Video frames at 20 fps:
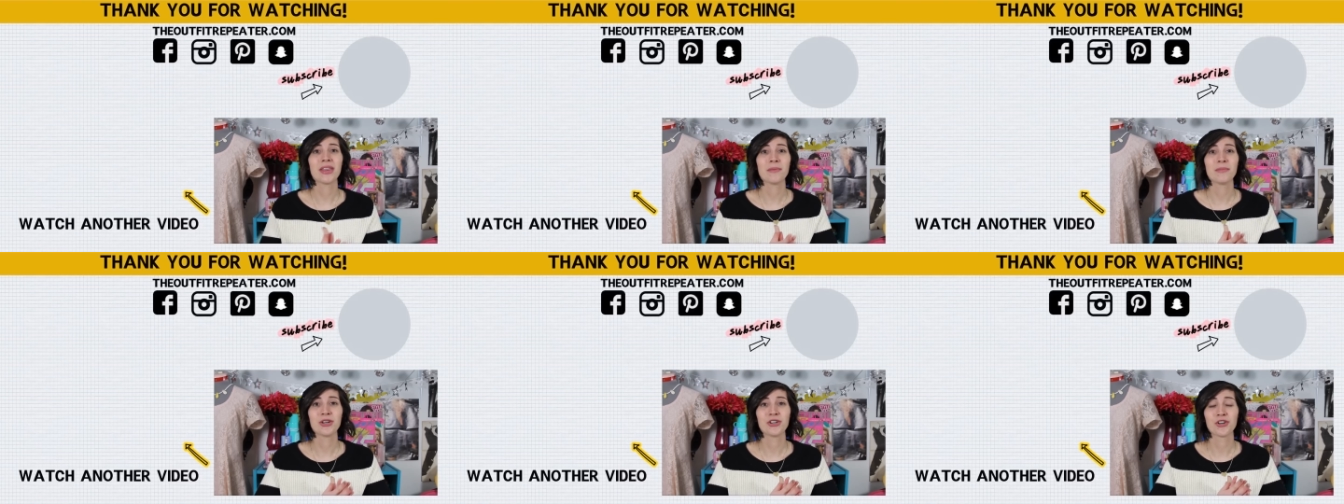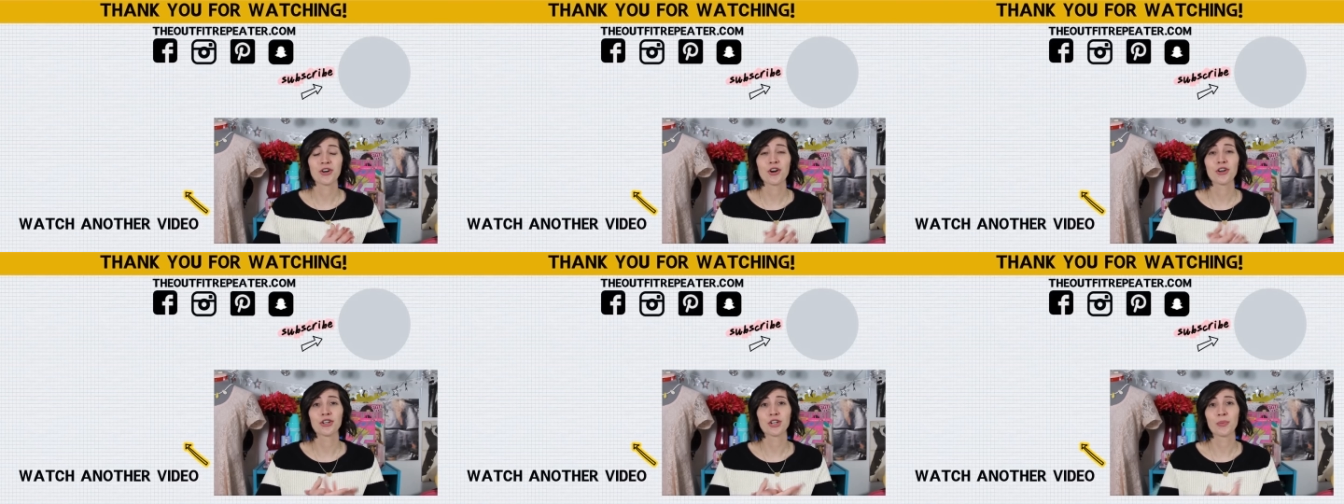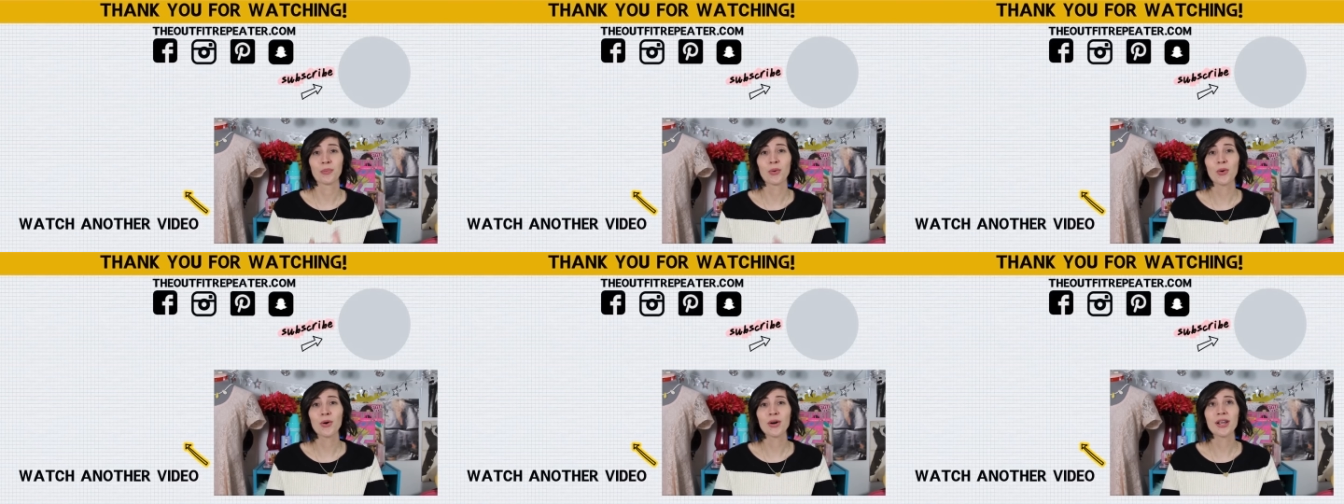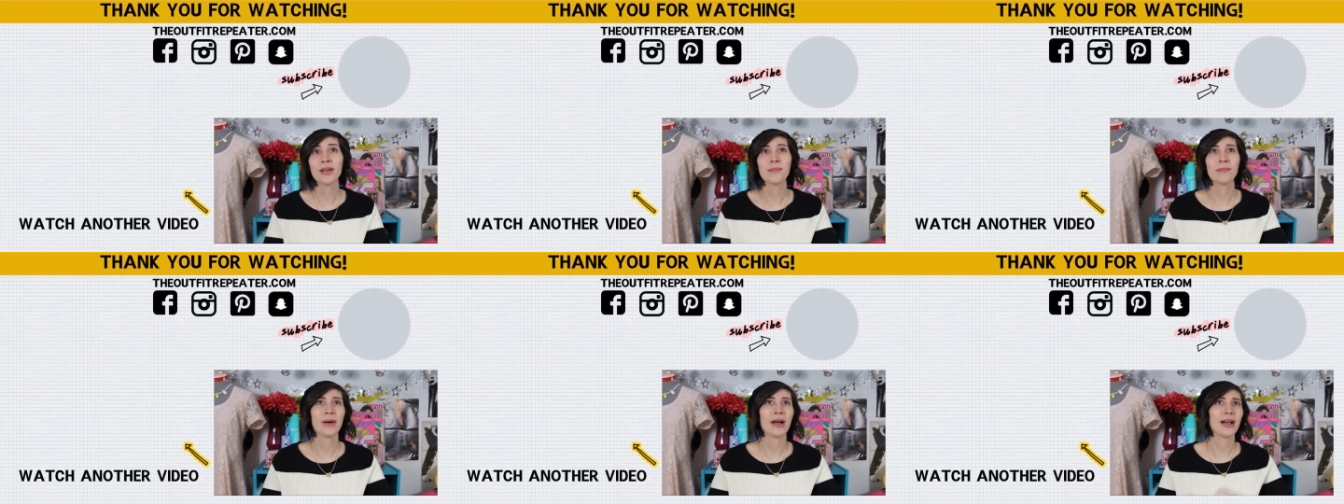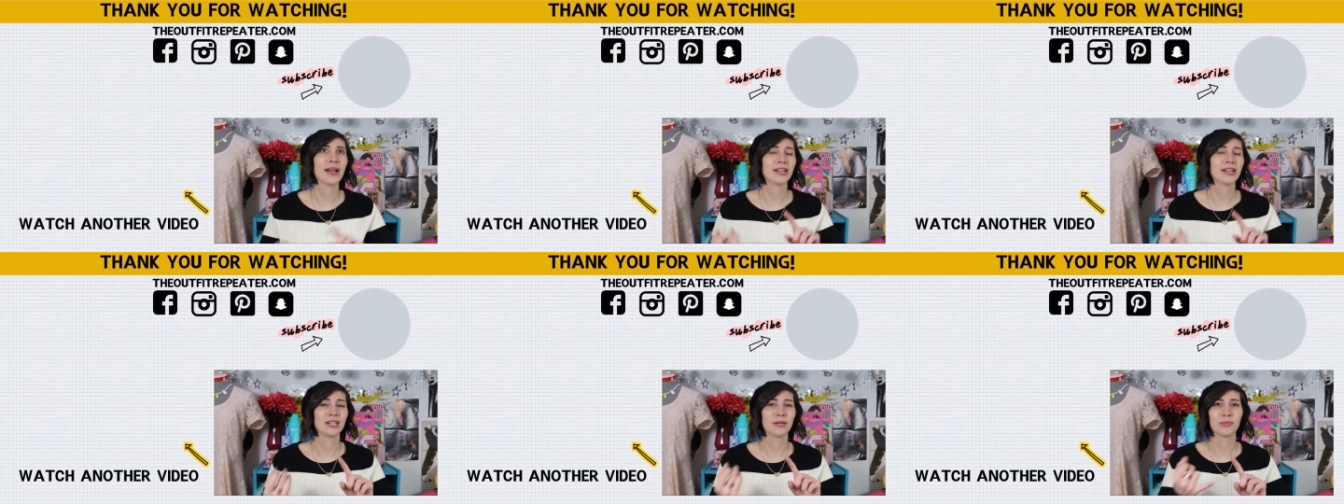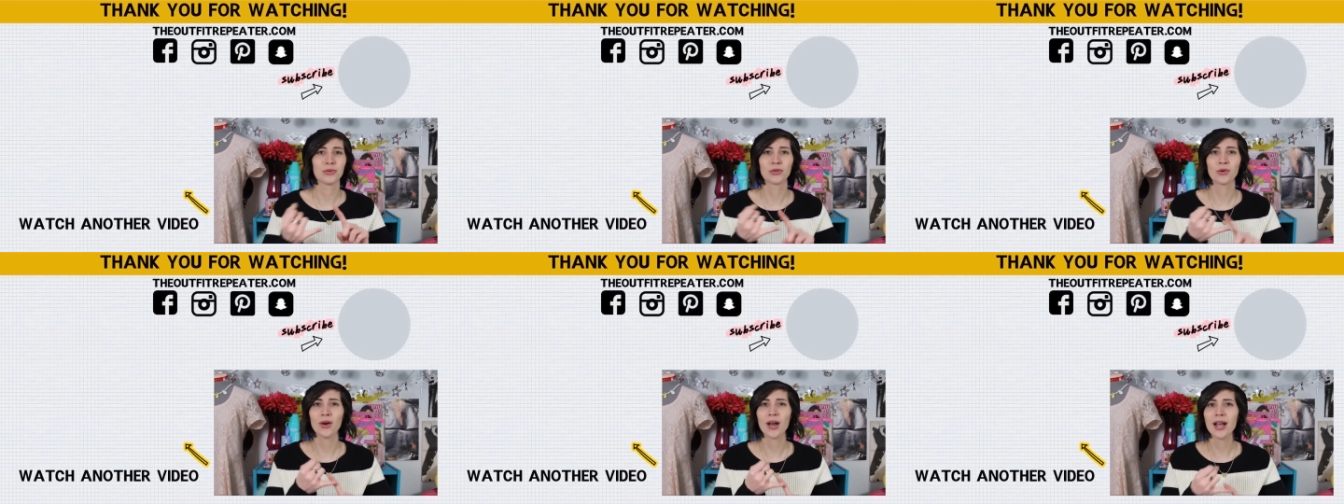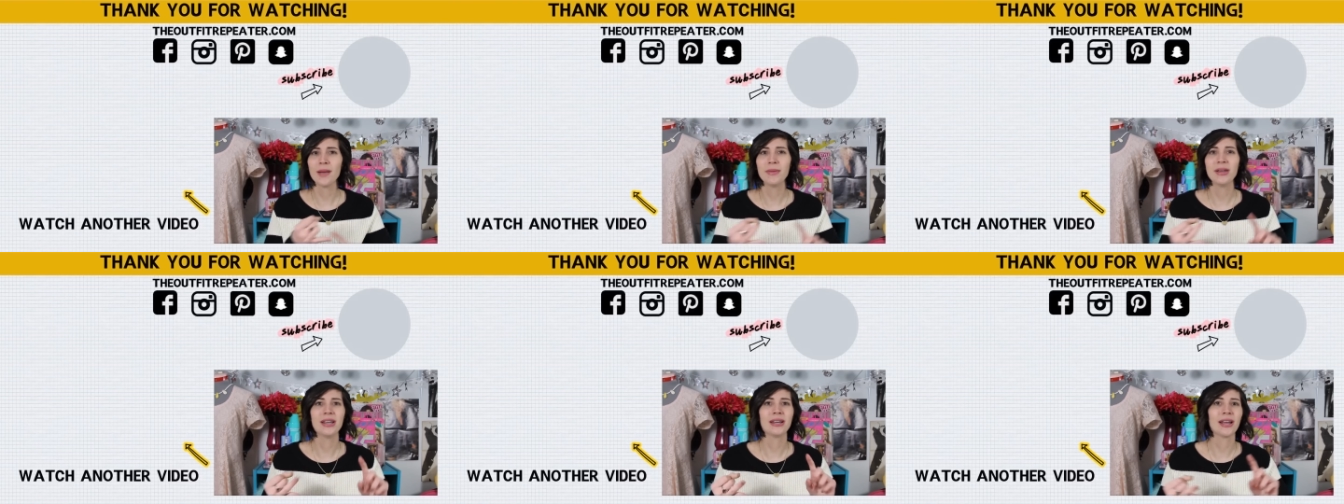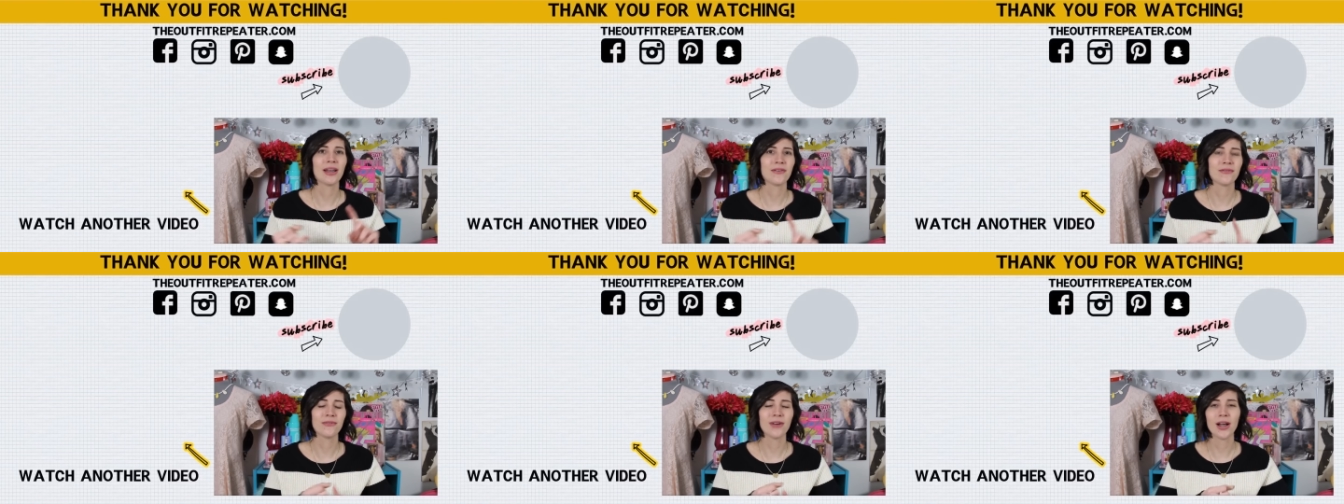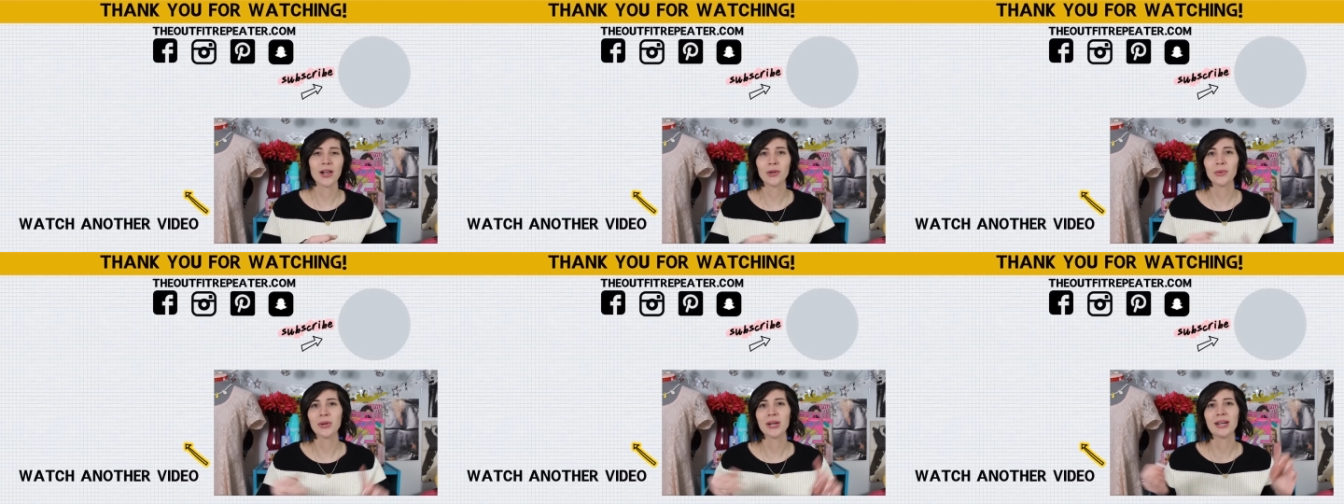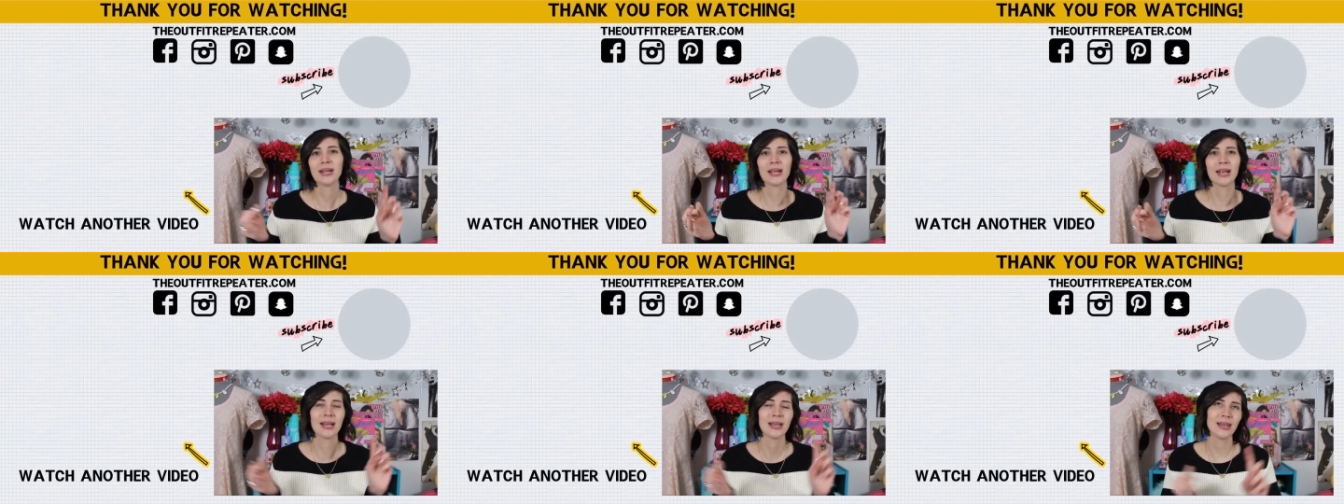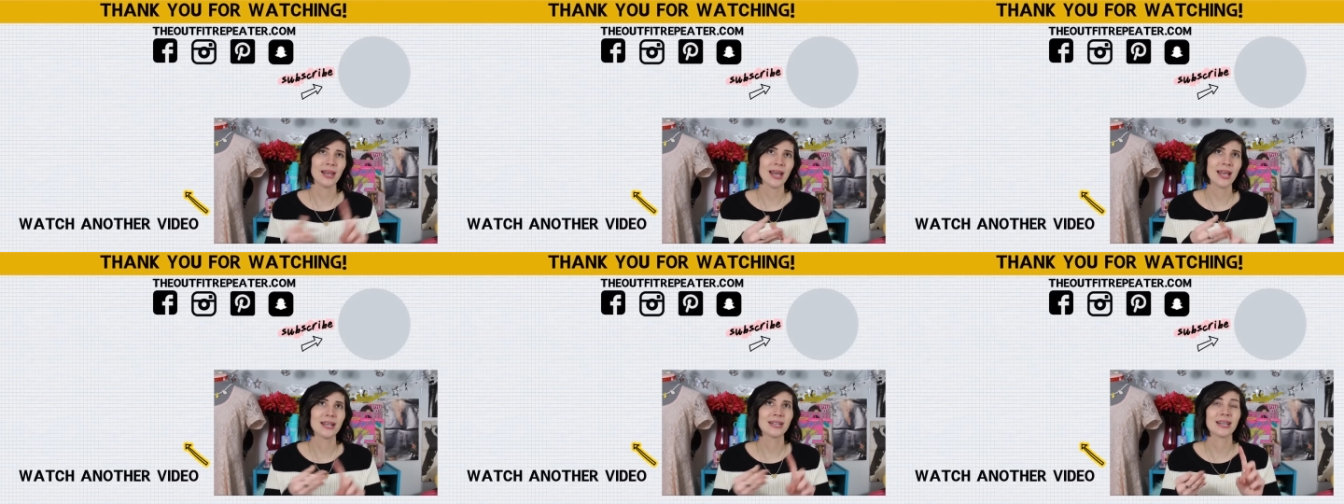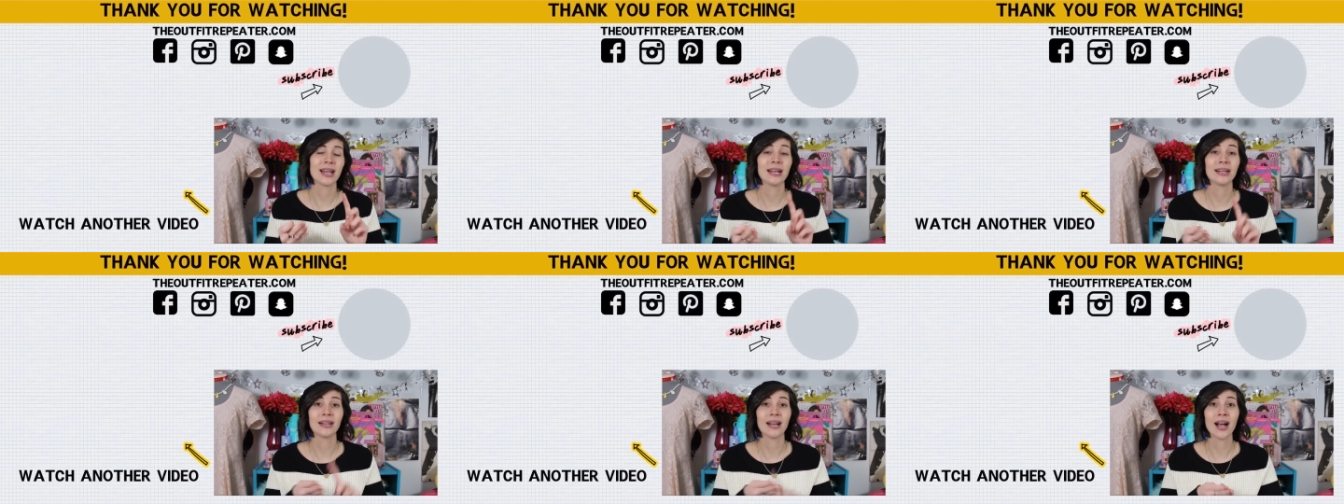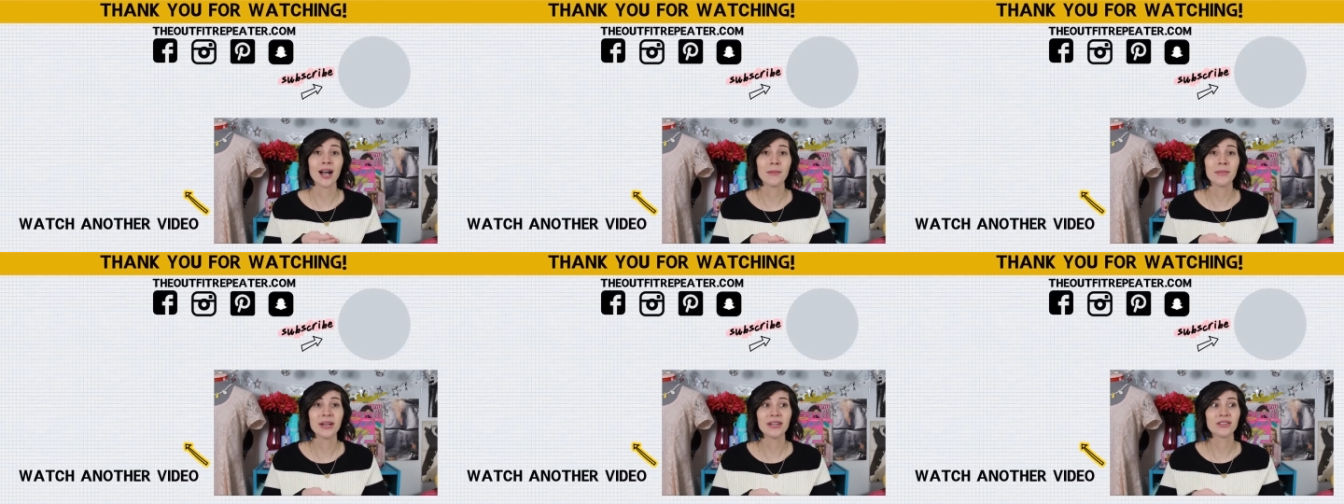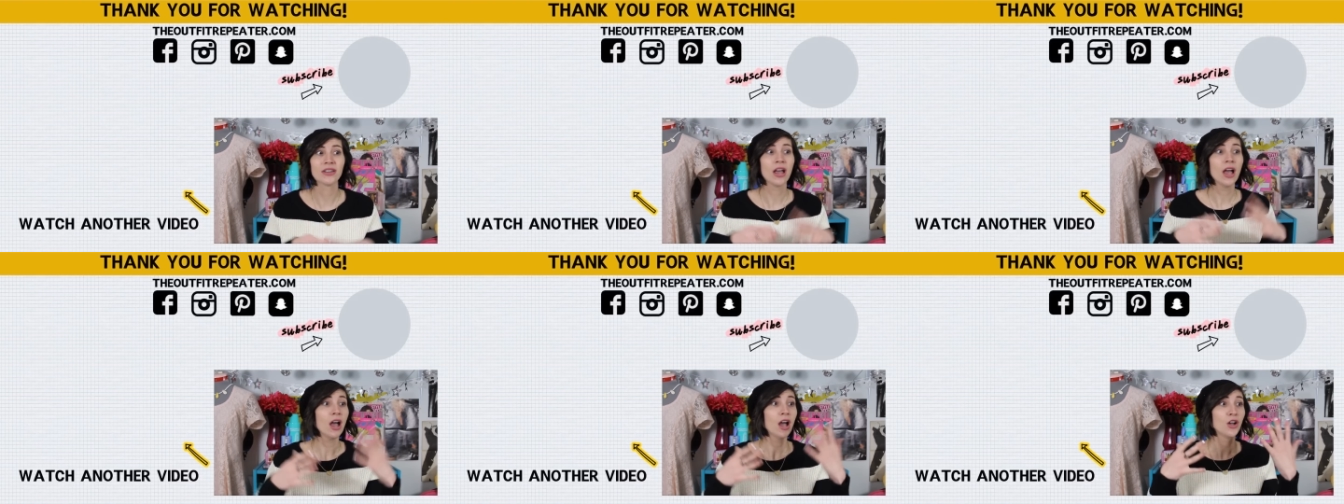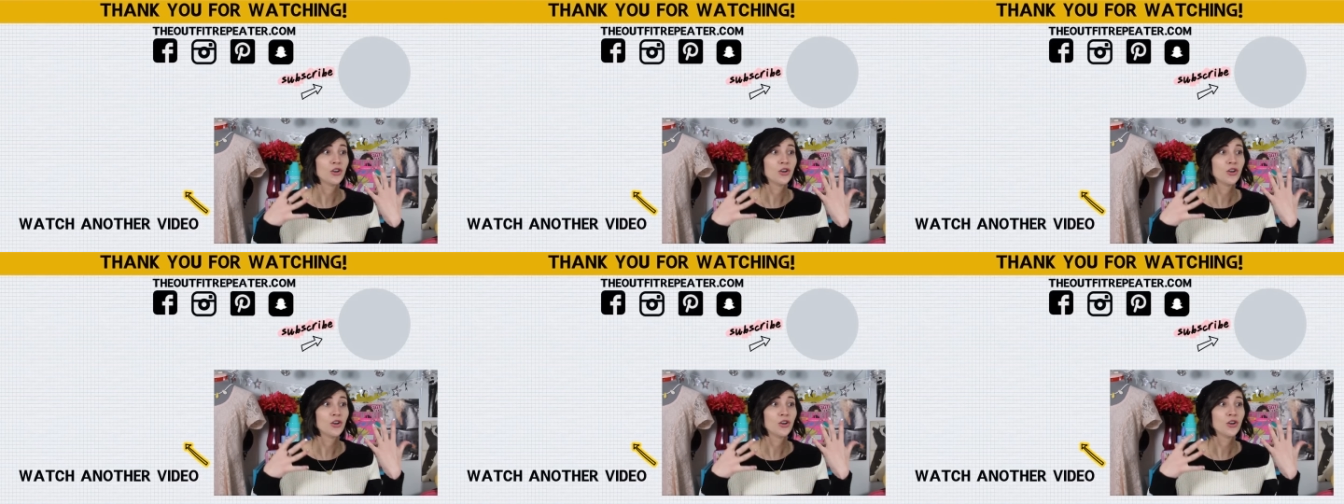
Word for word: then be sure to support it by subscribing and following and likes and comments